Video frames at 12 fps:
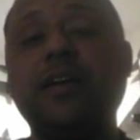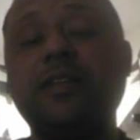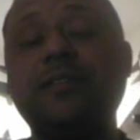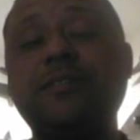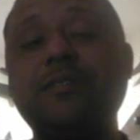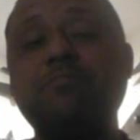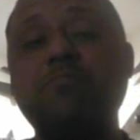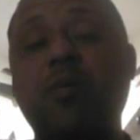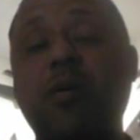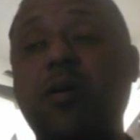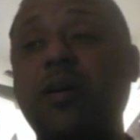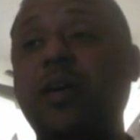get
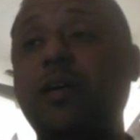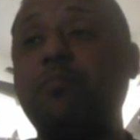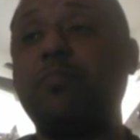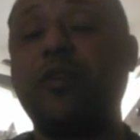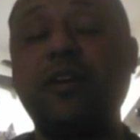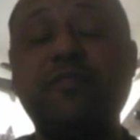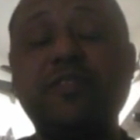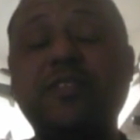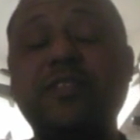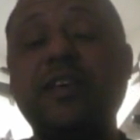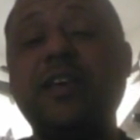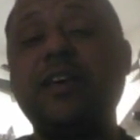my
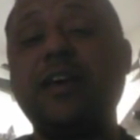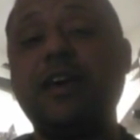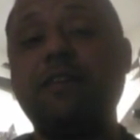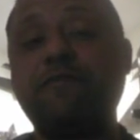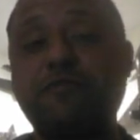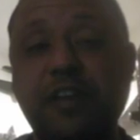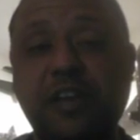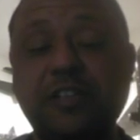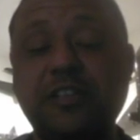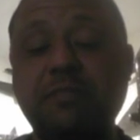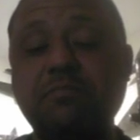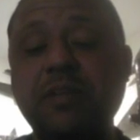privacy,
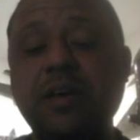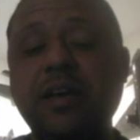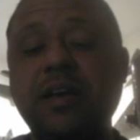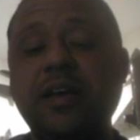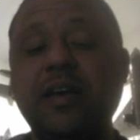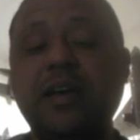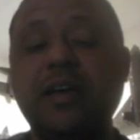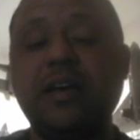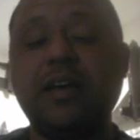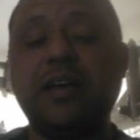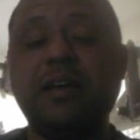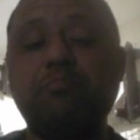freedom
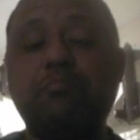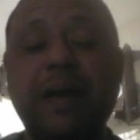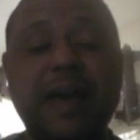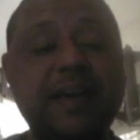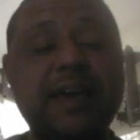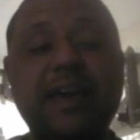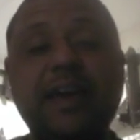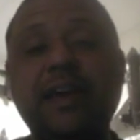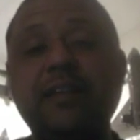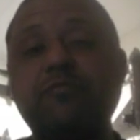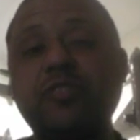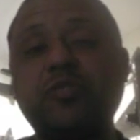back
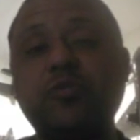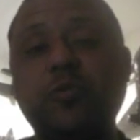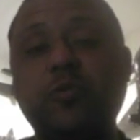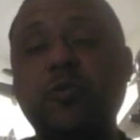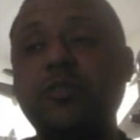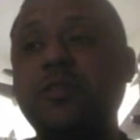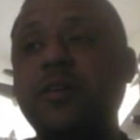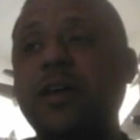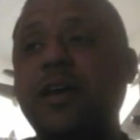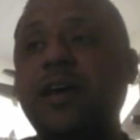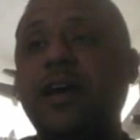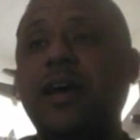again, restored,
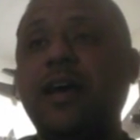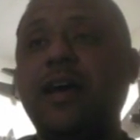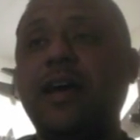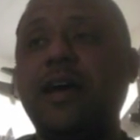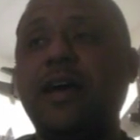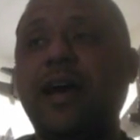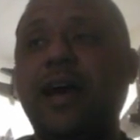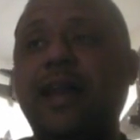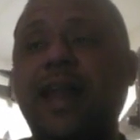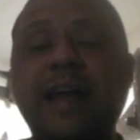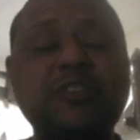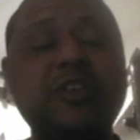
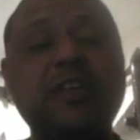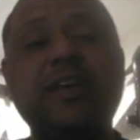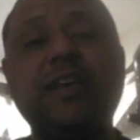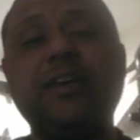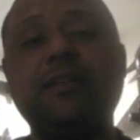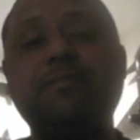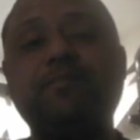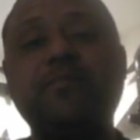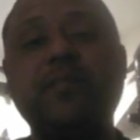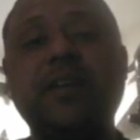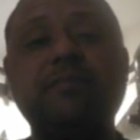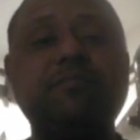and actually.
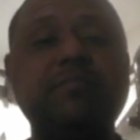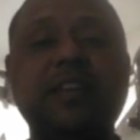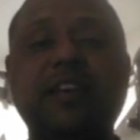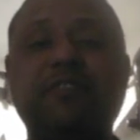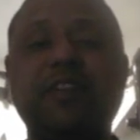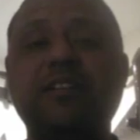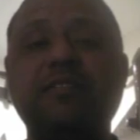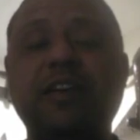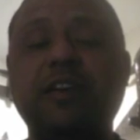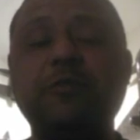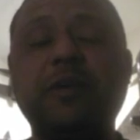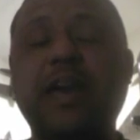Leaving the
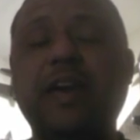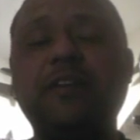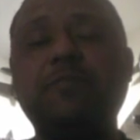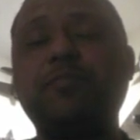UK